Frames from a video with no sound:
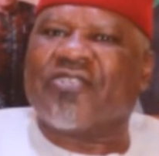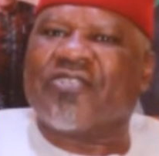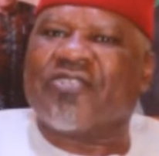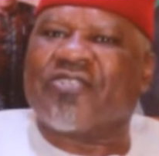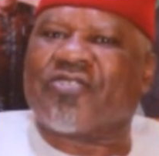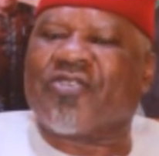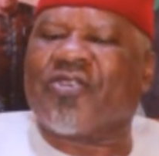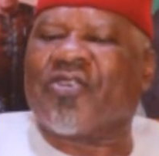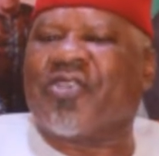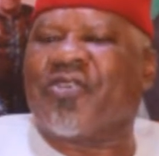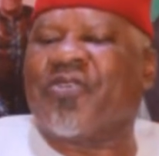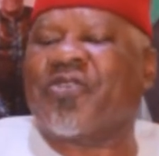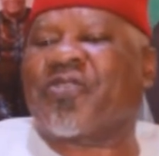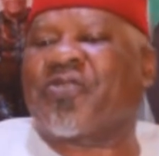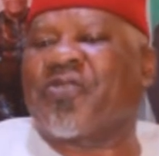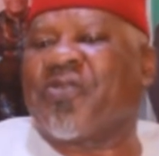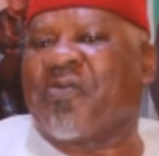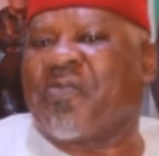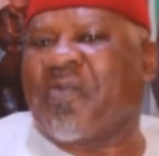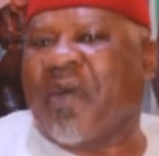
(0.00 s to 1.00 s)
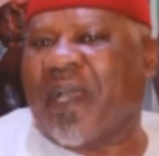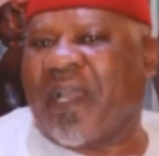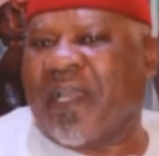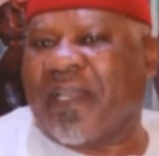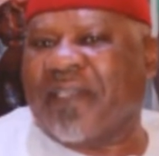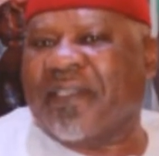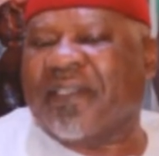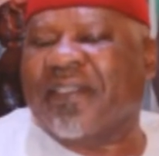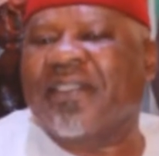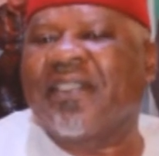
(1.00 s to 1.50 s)
So this
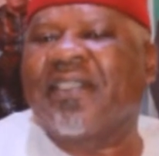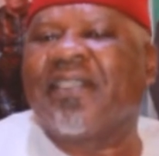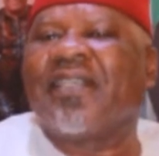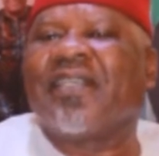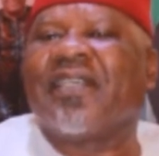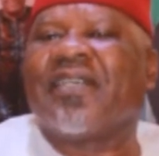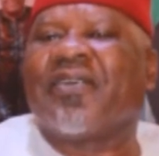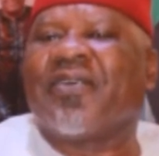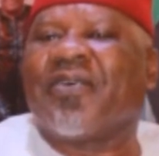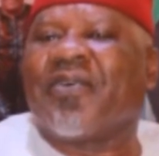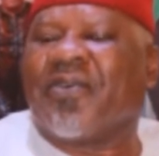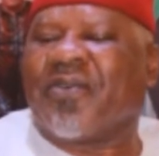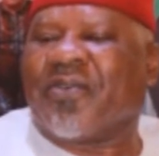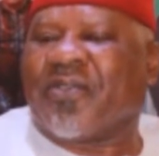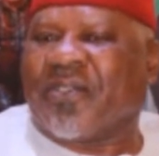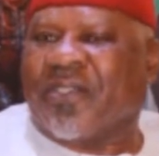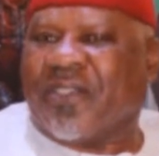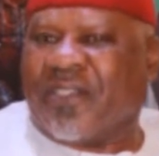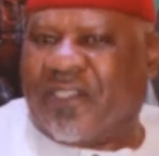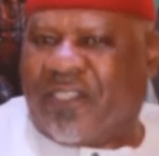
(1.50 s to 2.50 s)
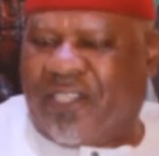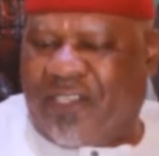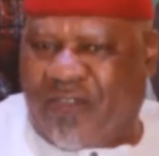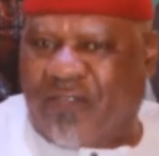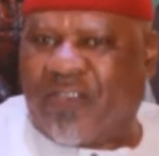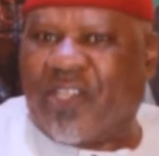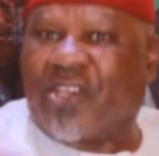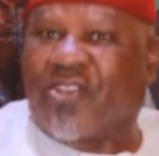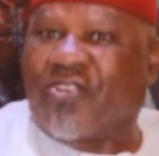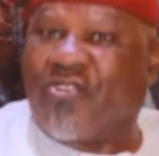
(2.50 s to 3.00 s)
woman, you
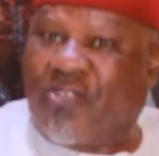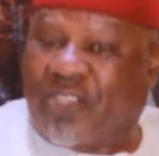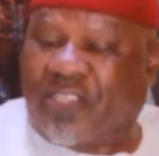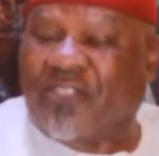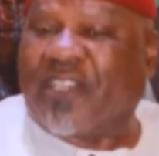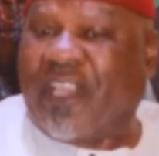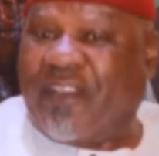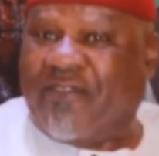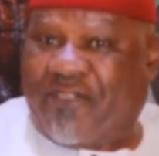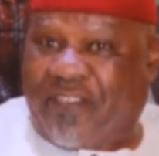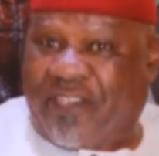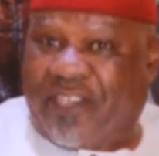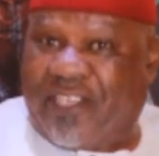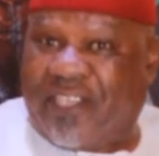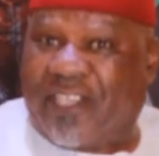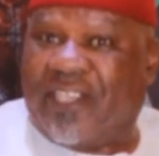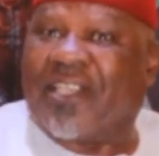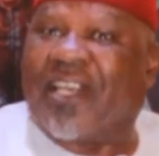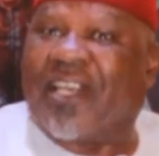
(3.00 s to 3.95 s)
know, they cooked that very day